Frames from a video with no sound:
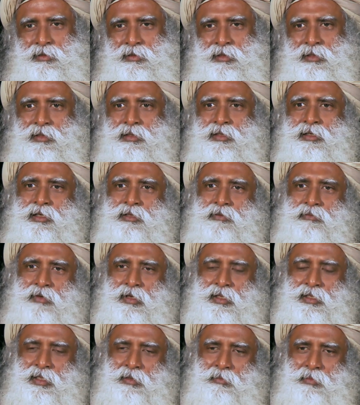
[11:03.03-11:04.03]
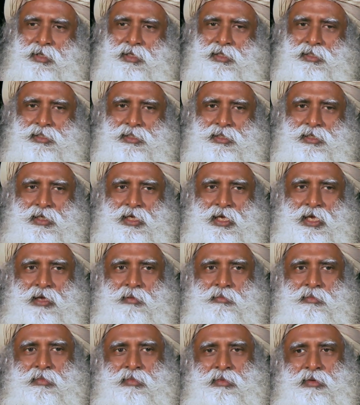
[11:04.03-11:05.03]
The third one, the minister
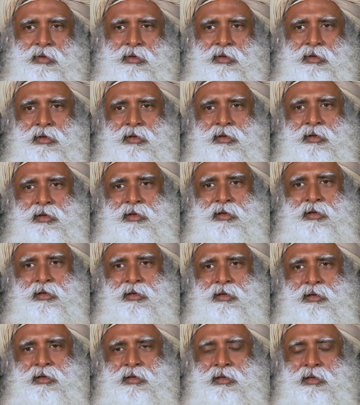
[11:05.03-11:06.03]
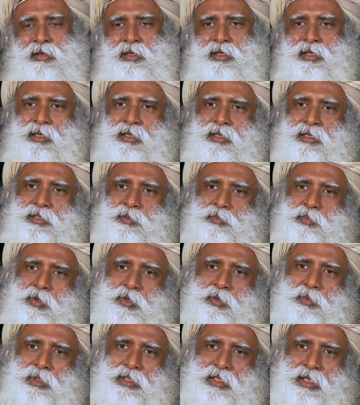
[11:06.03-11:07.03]
came, he
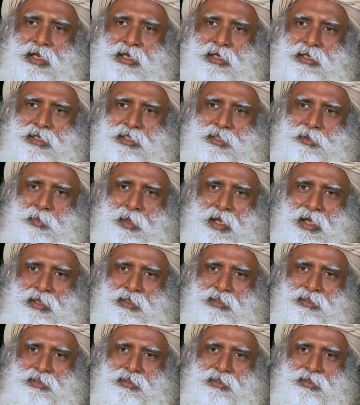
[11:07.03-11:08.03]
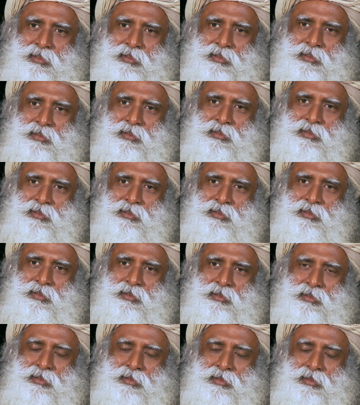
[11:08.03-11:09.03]
spoke with great respect.
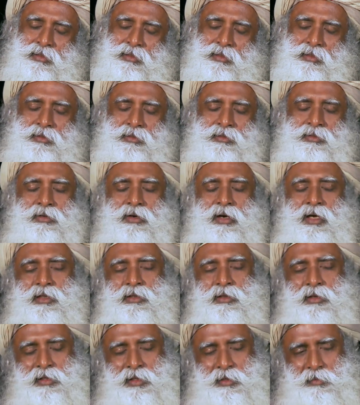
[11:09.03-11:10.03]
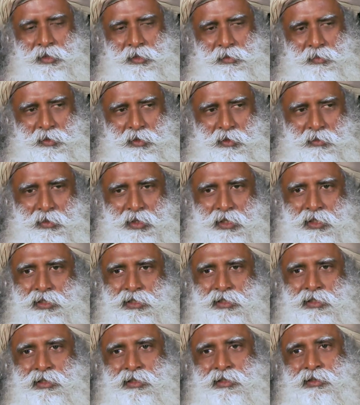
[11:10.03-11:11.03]
So I thought he must be your
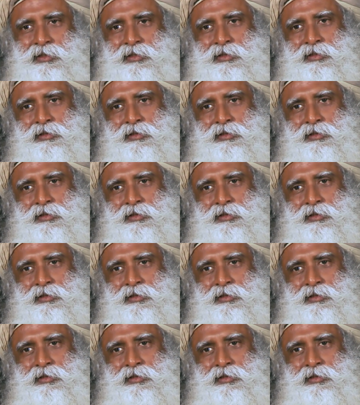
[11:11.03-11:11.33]
minister.